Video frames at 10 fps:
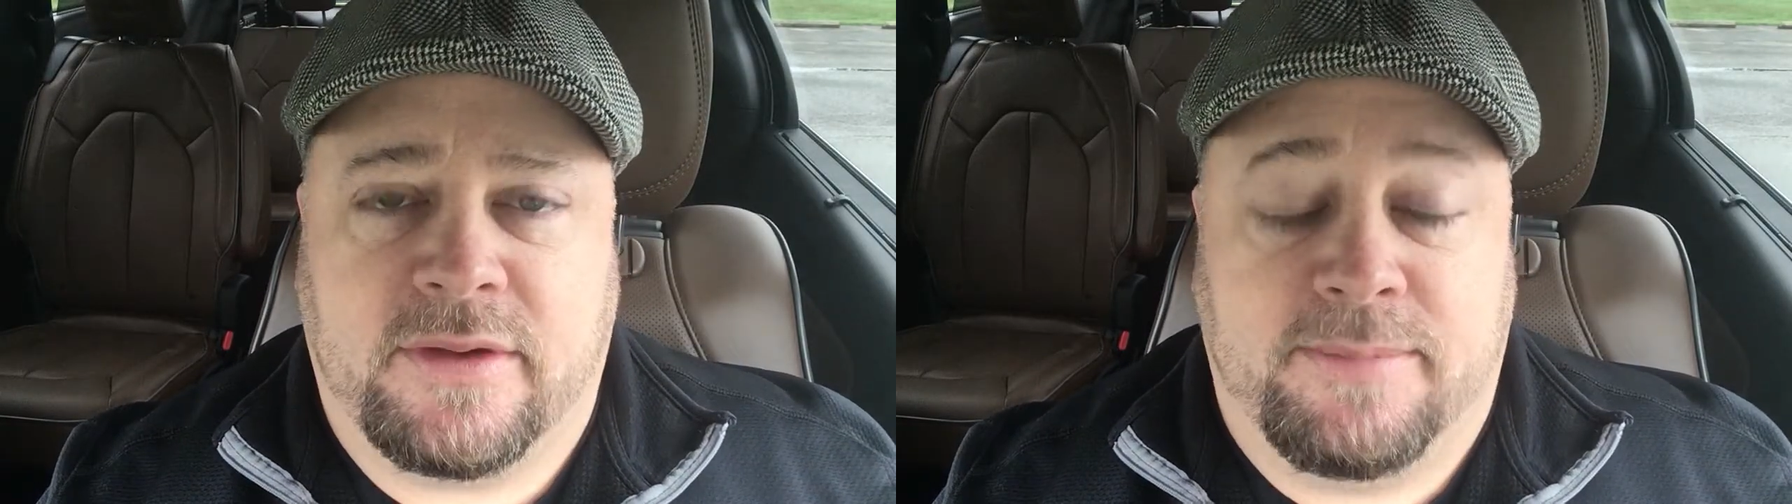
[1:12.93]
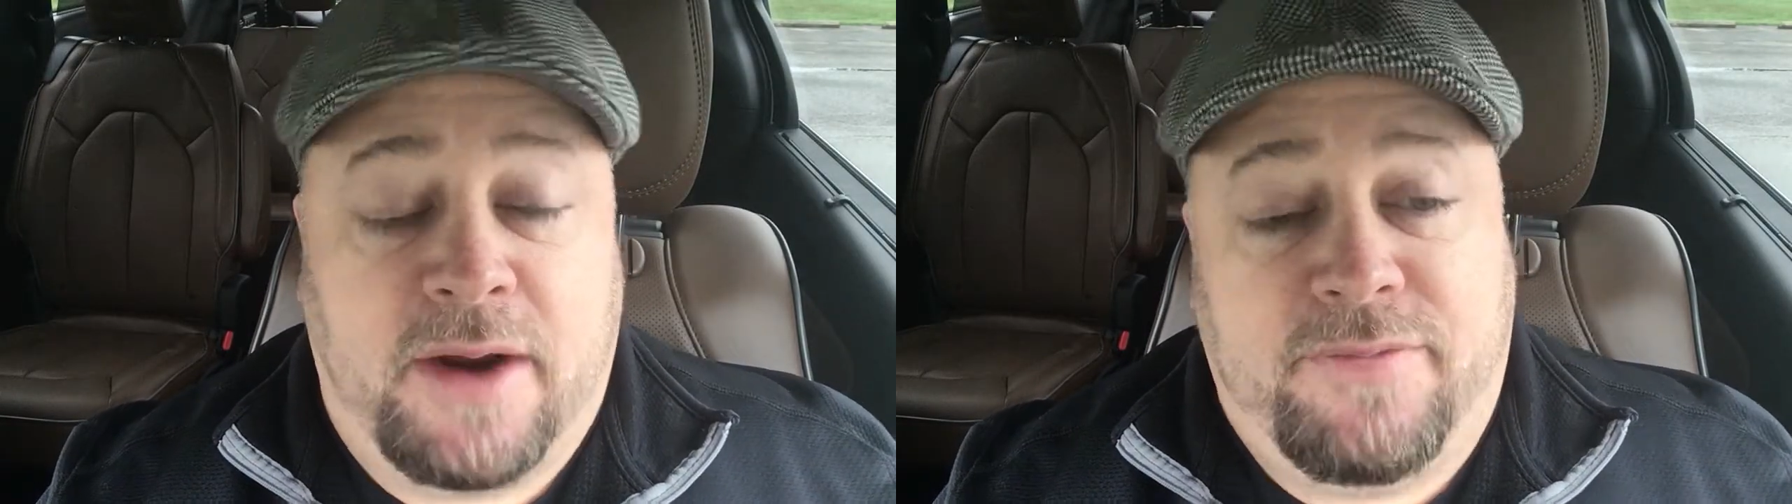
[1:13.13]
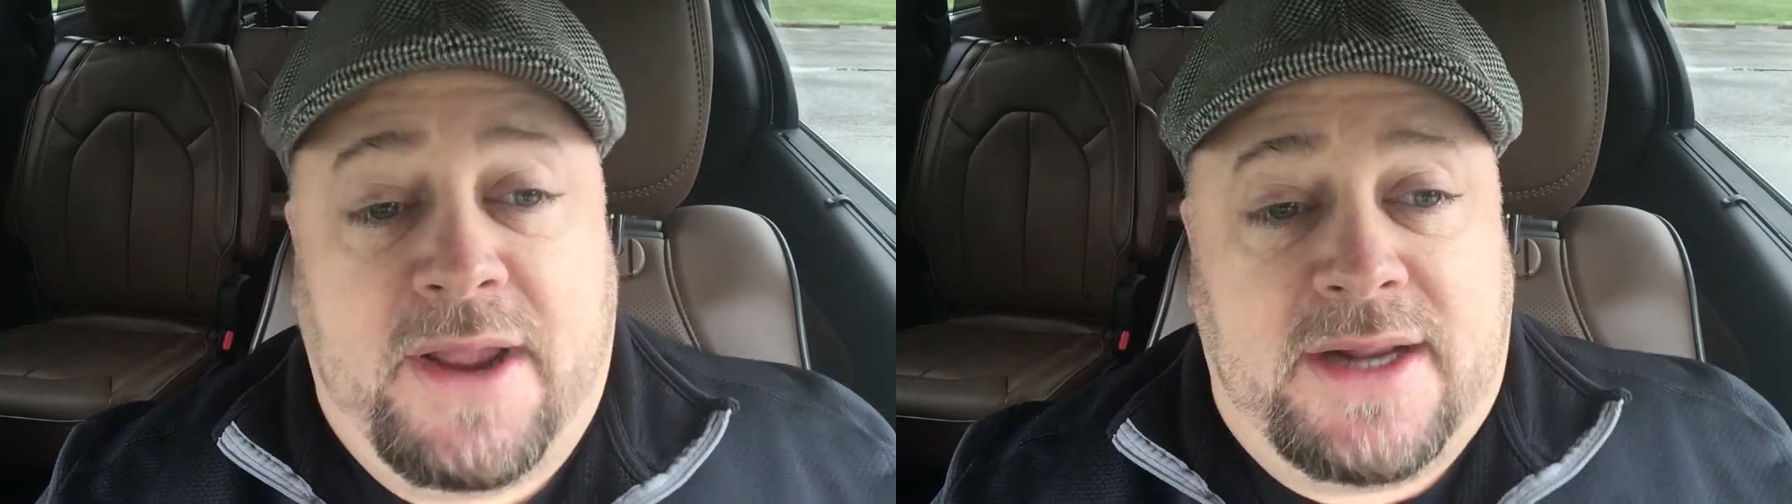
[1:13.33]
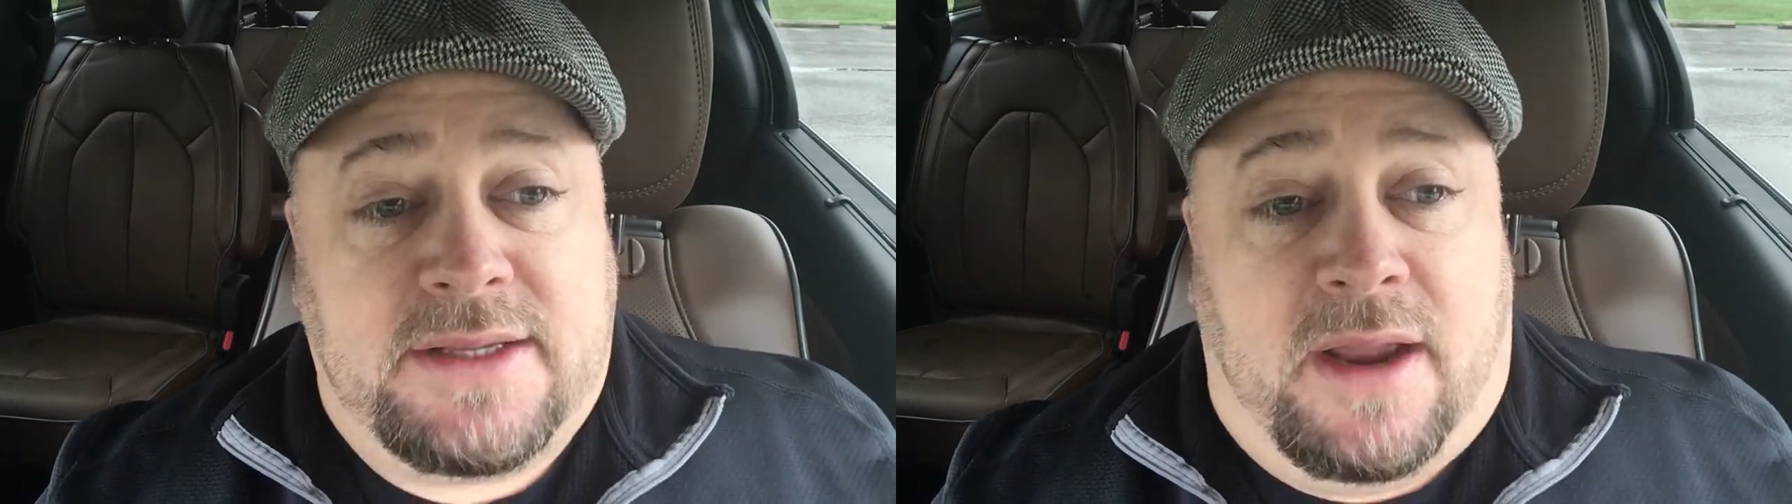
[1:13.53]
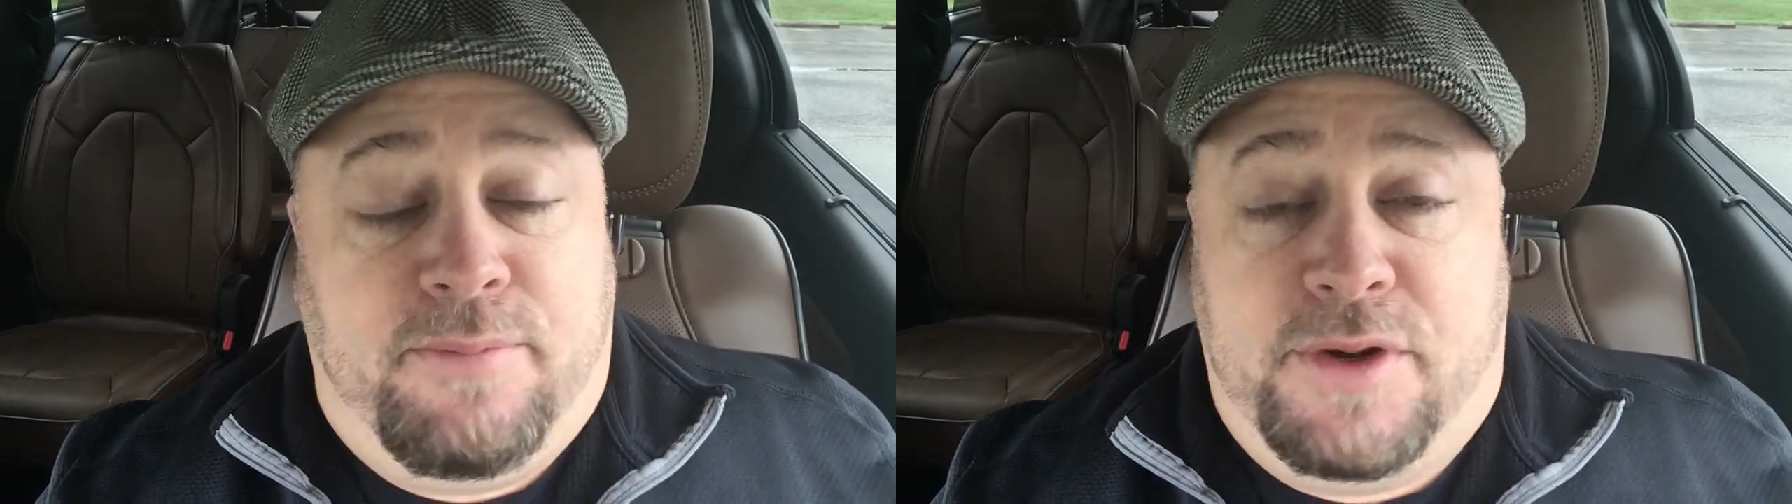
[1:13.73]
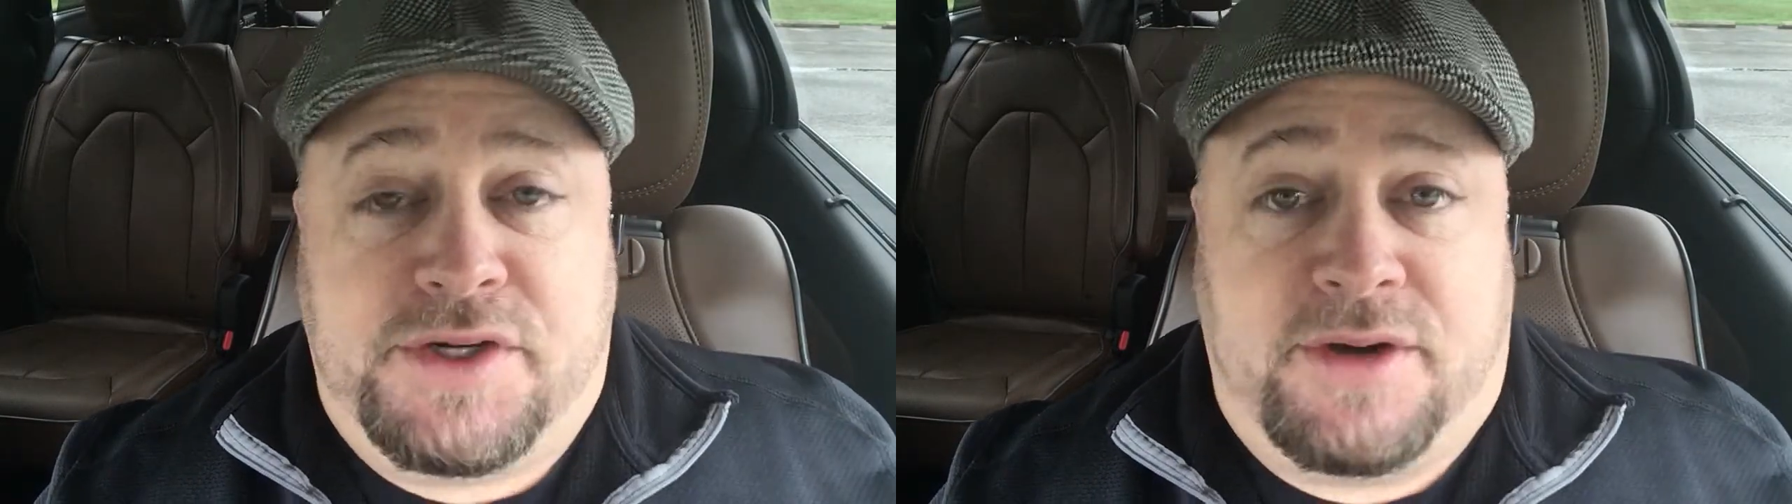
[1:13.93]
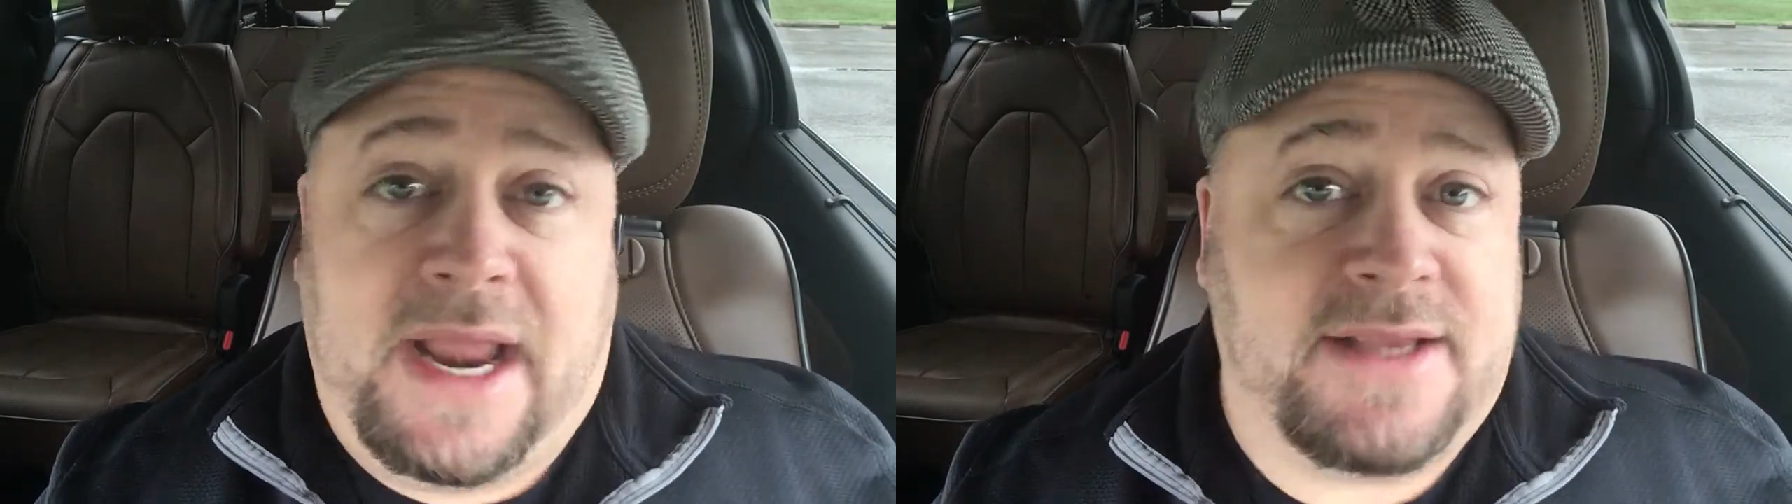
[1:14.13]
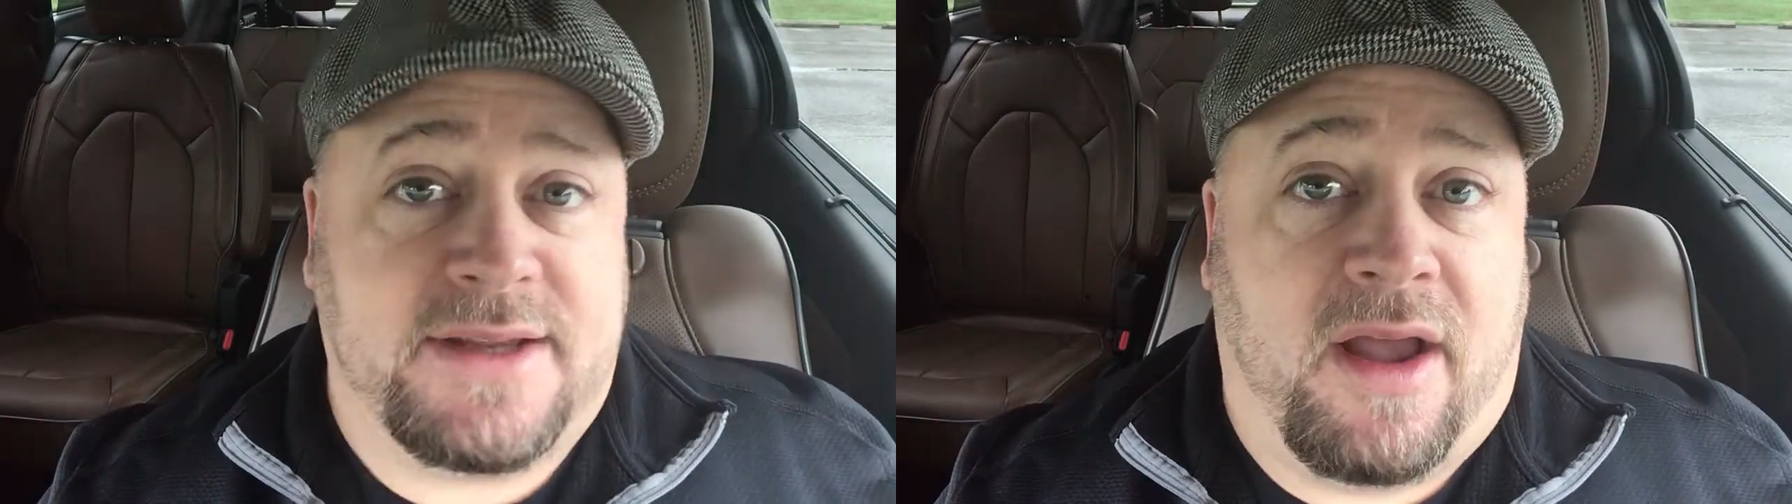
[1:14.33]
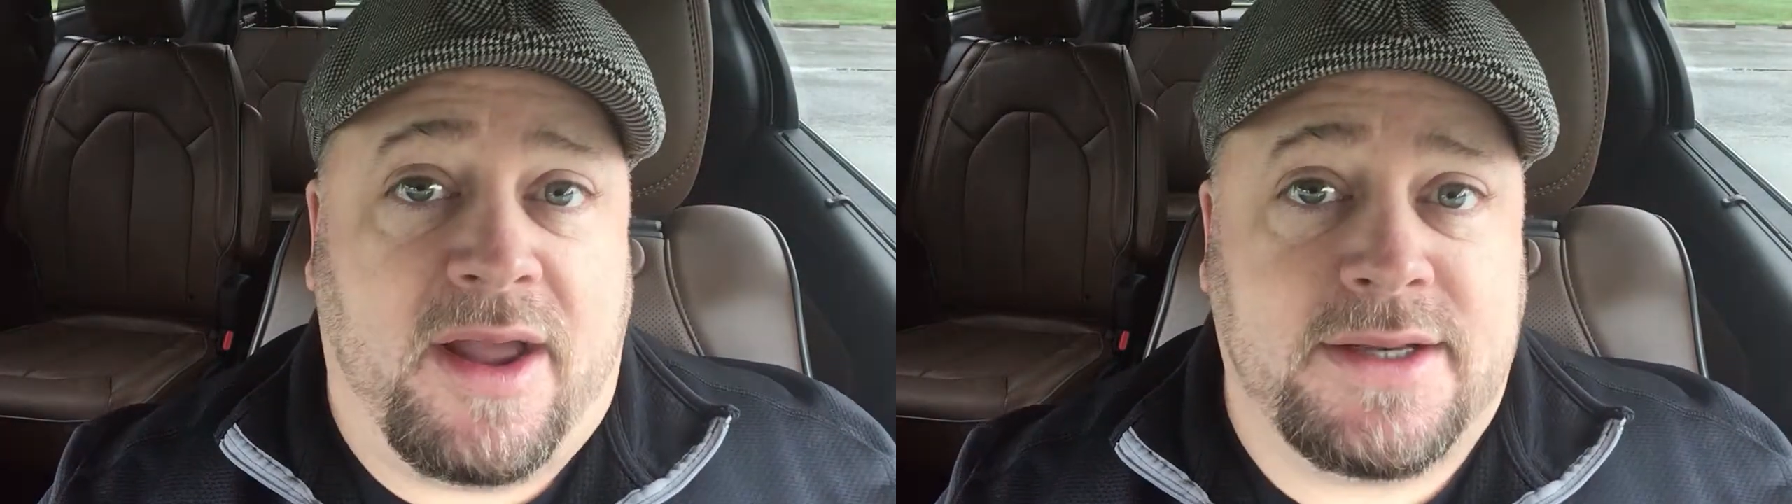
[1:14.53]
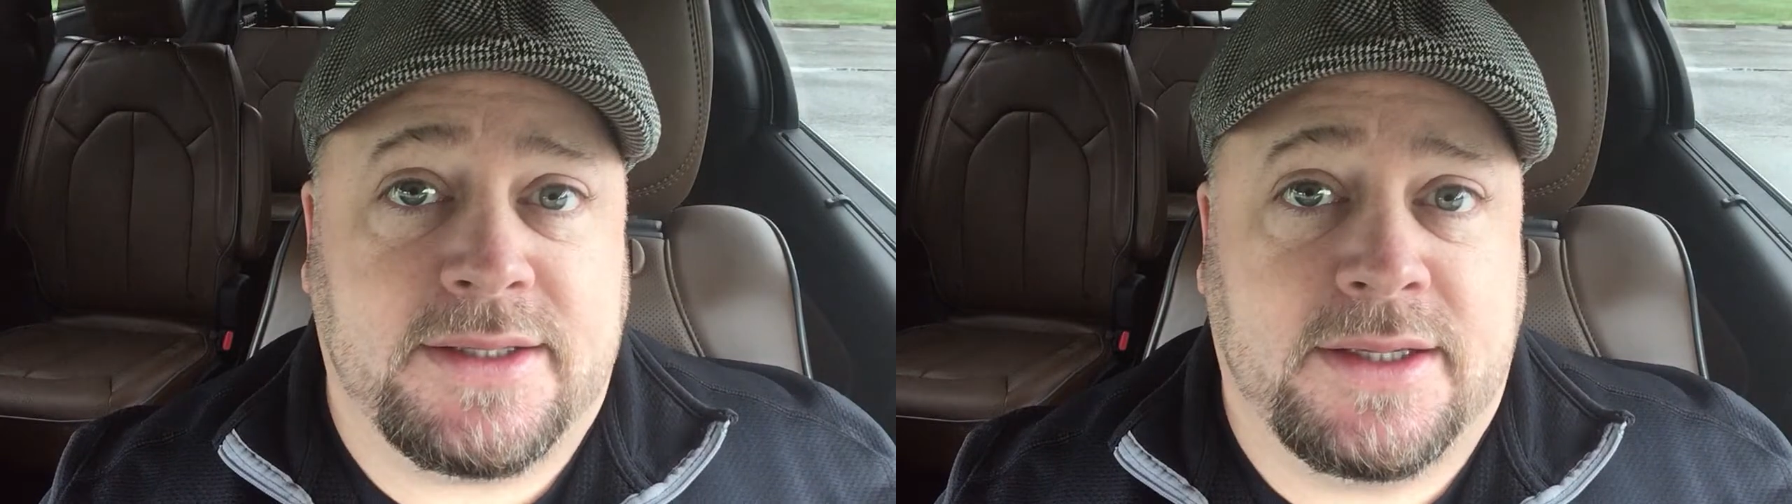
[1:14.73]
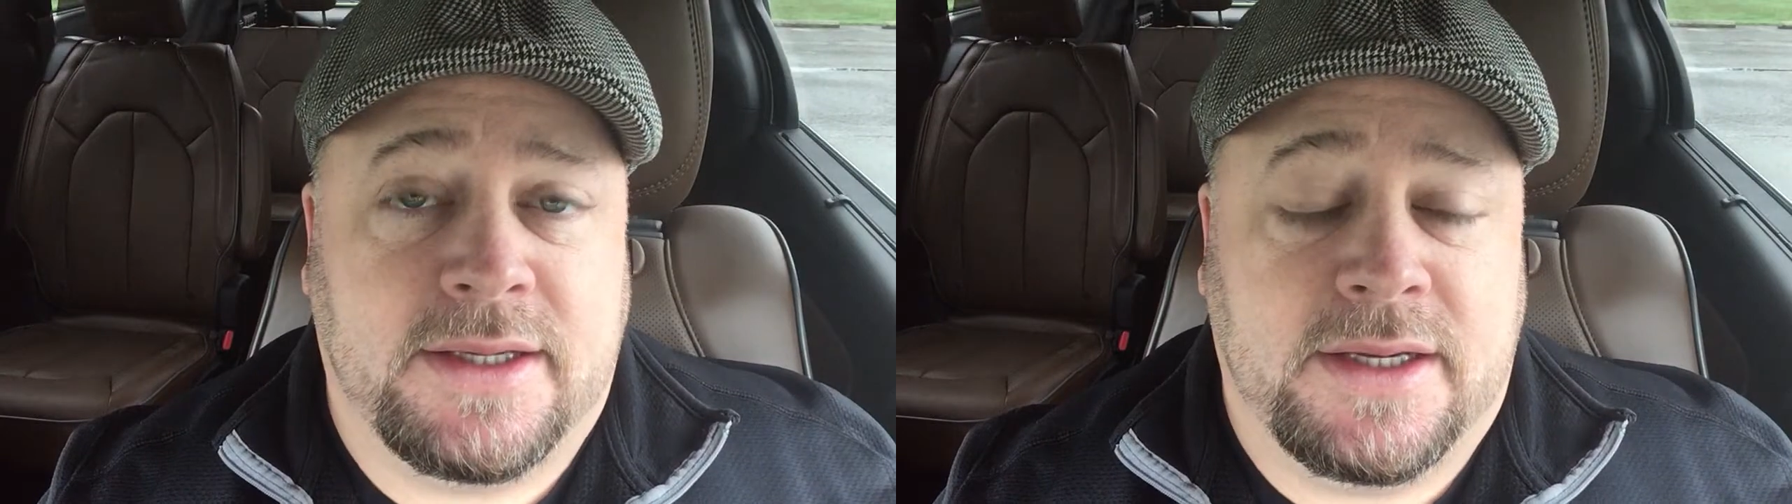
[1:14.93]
Matter of fact, I'm pretty sure it has not.